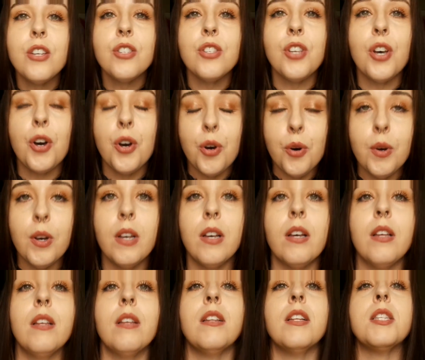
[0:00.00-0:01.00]
So
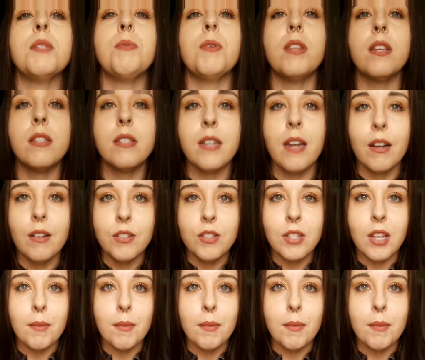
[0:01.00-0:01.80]
let's put this down so